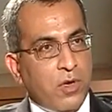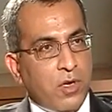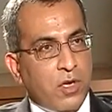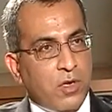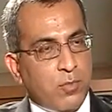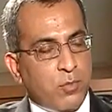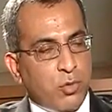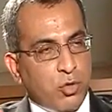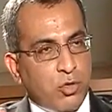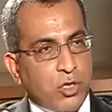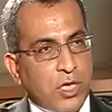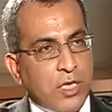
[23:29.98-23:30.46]
a
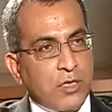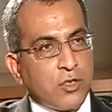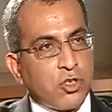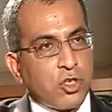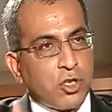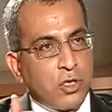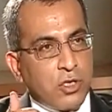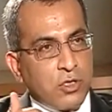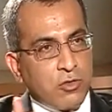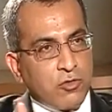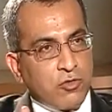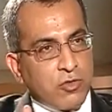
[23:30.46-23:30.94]

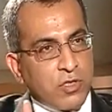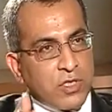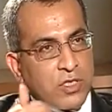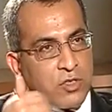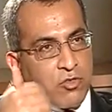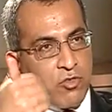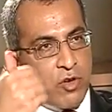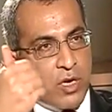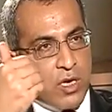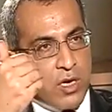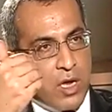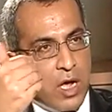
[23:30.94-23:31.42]
potential interest
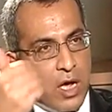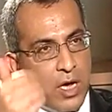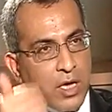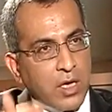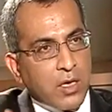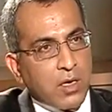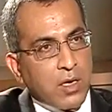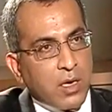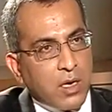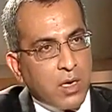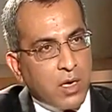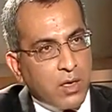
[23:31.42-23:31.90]
rate
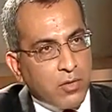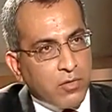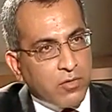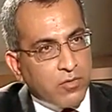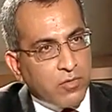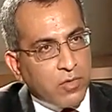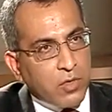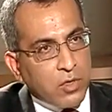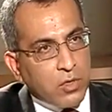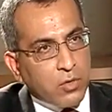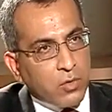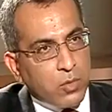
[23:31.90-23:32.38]
hike out of
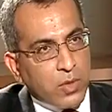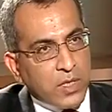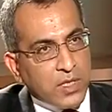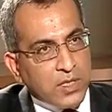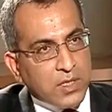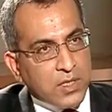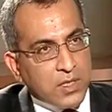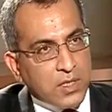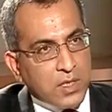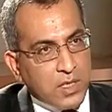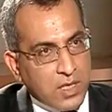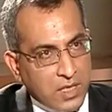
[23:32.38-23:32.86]
the US
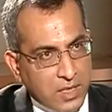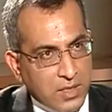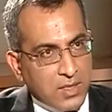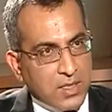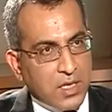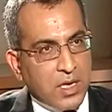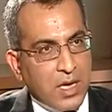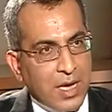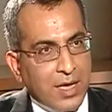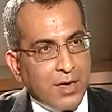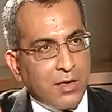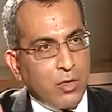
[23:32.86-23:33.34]
is
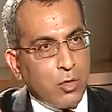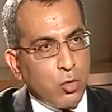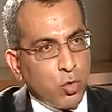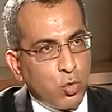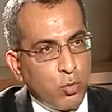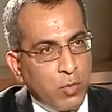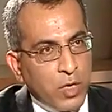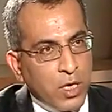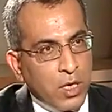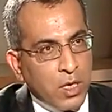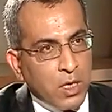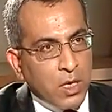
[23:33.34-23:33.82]
again
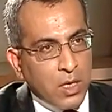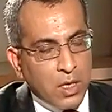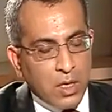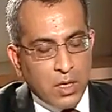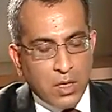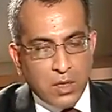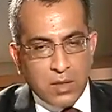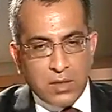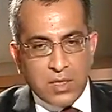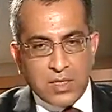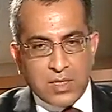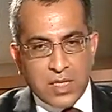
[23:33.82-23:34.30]
looming,
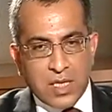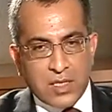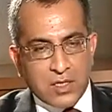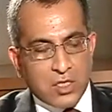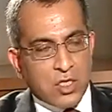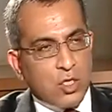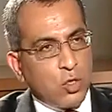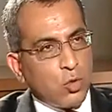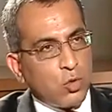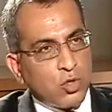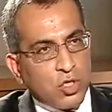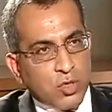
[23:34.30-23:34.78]
this has
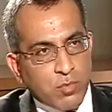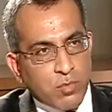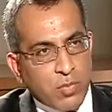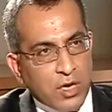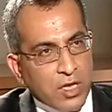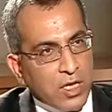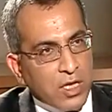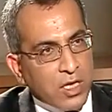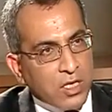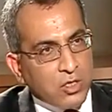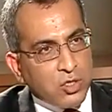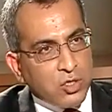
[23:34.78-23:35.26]
huge
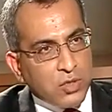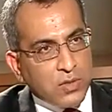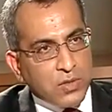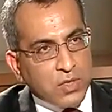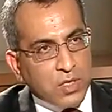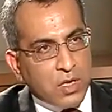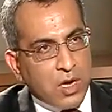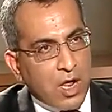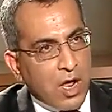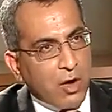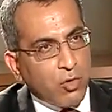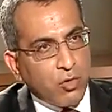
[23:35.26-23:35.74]
implications
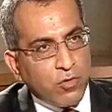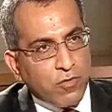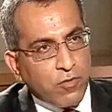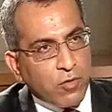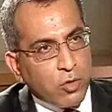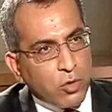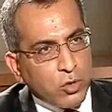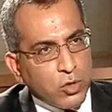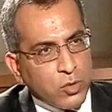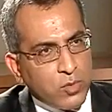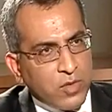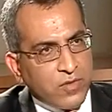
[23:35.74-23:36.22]
on
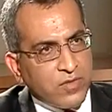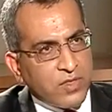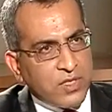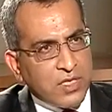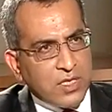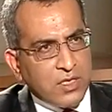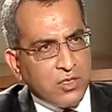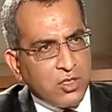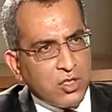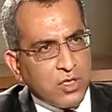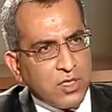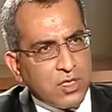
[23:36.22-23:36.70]
outflows. We've
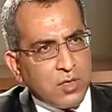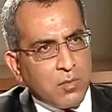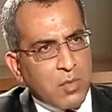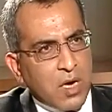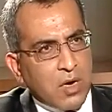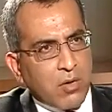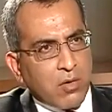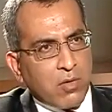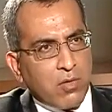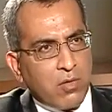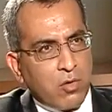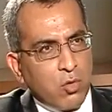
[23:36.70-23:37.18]
seen just
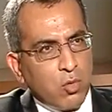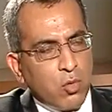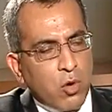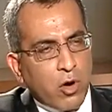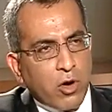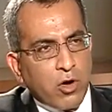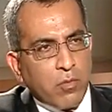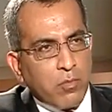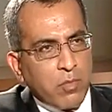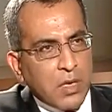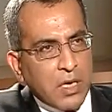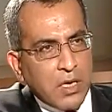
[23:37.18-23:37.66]
about $2
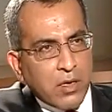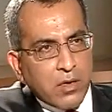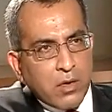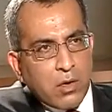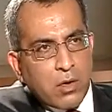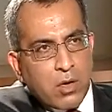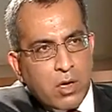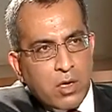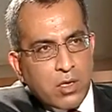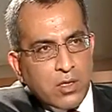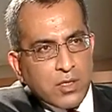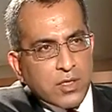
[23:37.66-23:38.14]
odd billion
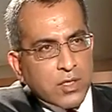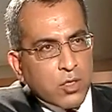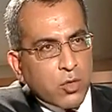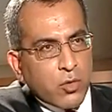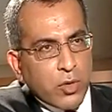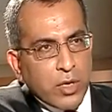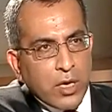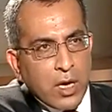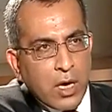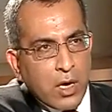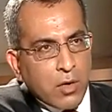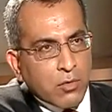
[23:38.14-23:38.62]

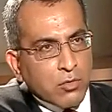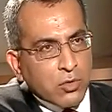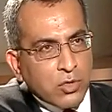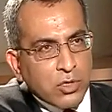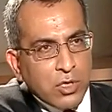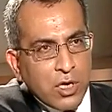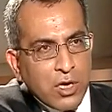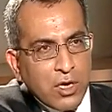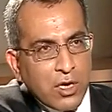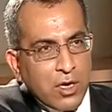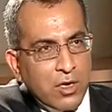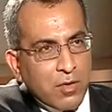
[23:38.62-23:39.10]
going out
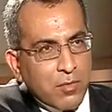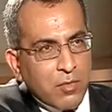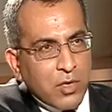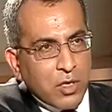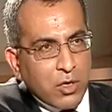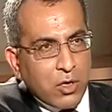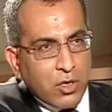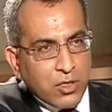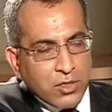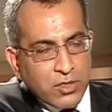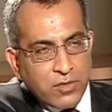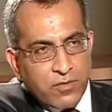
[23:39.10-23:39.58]

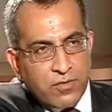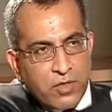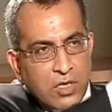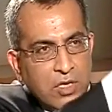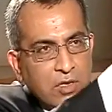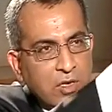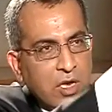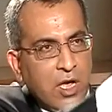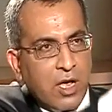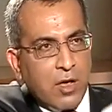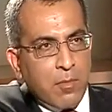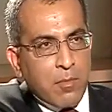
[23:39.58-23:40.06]
because of the
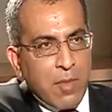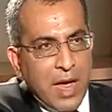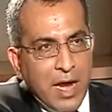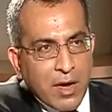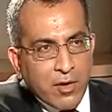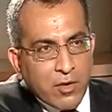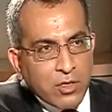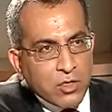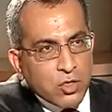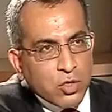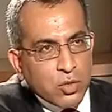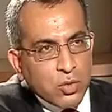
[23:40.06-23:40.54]
entire
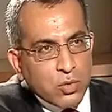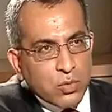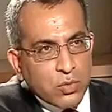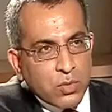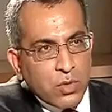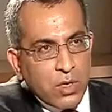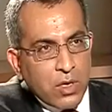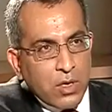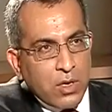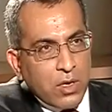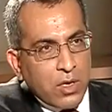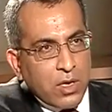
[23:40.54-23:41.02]
MAT issue,
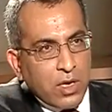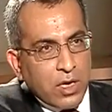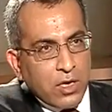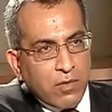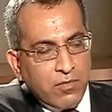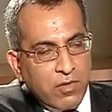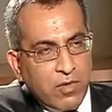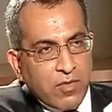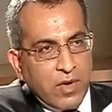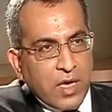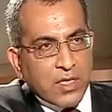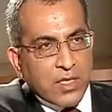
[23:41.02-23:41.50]
and
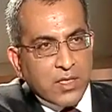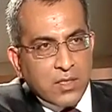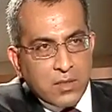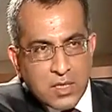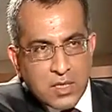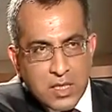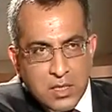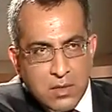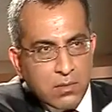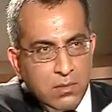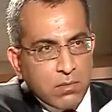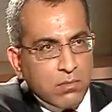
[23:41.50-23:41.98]
we've
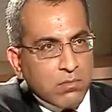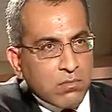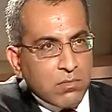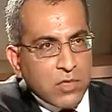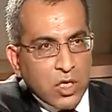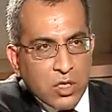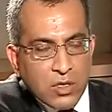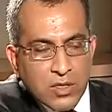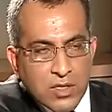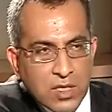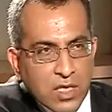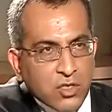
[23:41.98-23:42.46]
seen
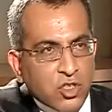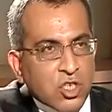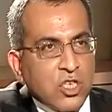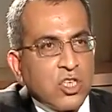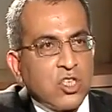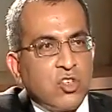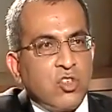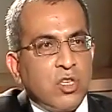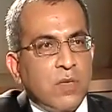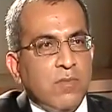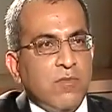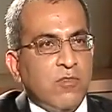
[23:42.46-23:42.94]
such
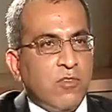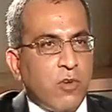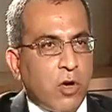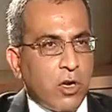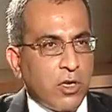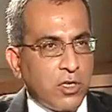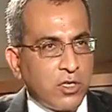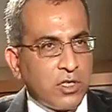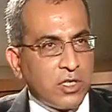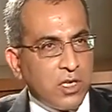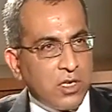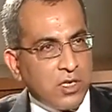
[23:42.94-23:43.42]
extreme
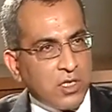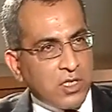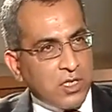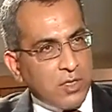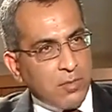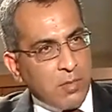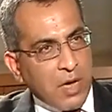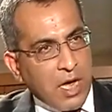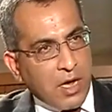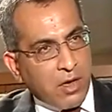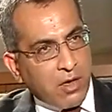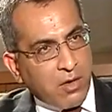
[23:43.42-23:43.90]
volatility
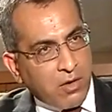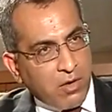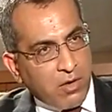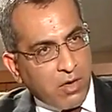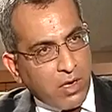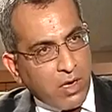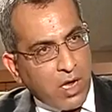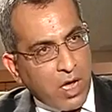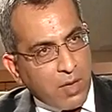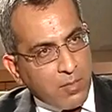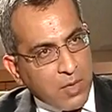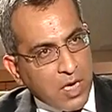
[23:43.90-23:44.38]
back here
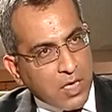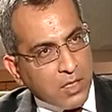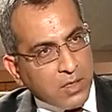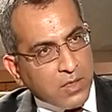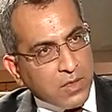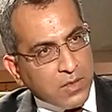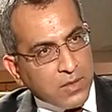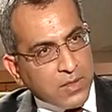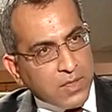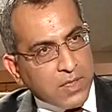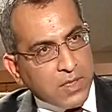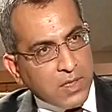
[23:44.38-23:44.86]
in our
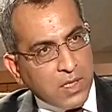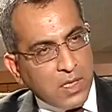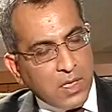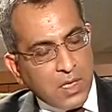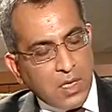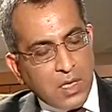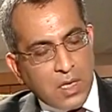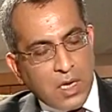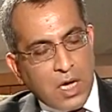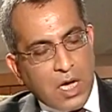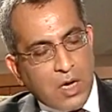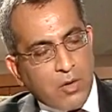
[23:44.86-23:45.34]
markets.
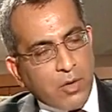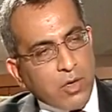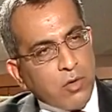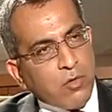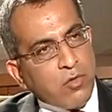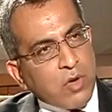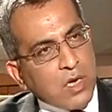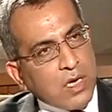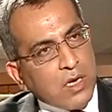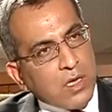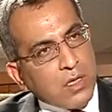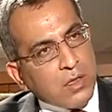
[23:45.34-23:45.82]
How are you
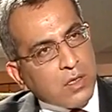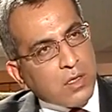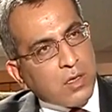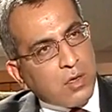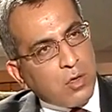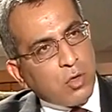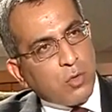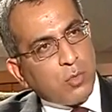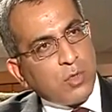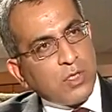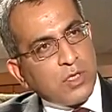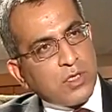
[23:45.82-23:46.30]
reading the
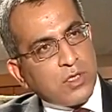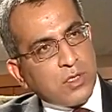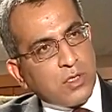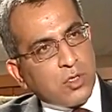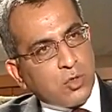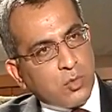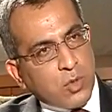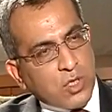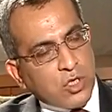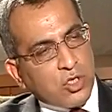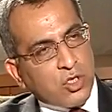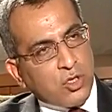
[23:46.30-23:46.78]
global
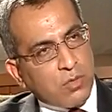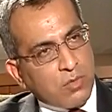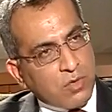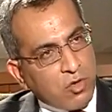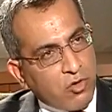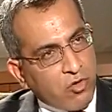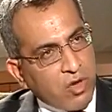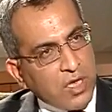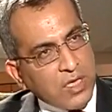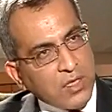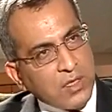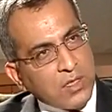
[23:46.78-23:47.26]
situation?
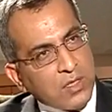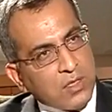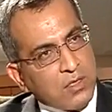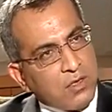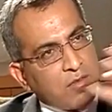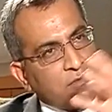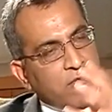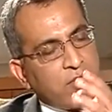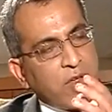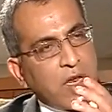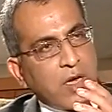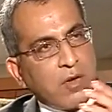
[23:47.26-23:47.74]
Greece,
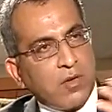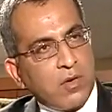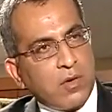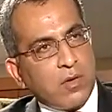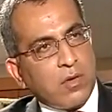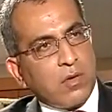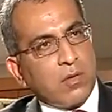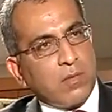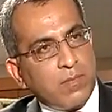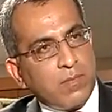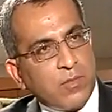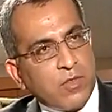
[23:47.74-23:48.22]
Fed,
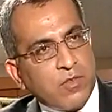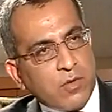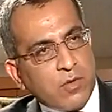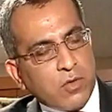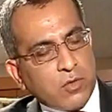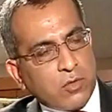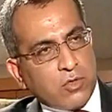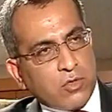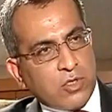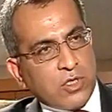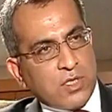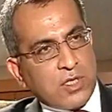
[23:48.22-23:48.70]
if you
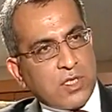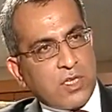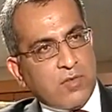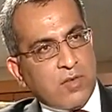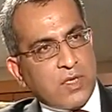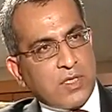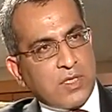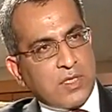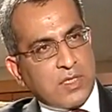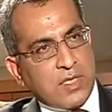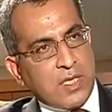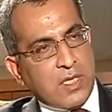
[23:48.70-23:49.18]
could just give
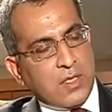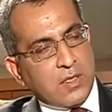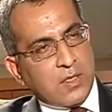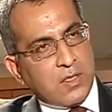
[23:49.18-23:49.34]
us a sense.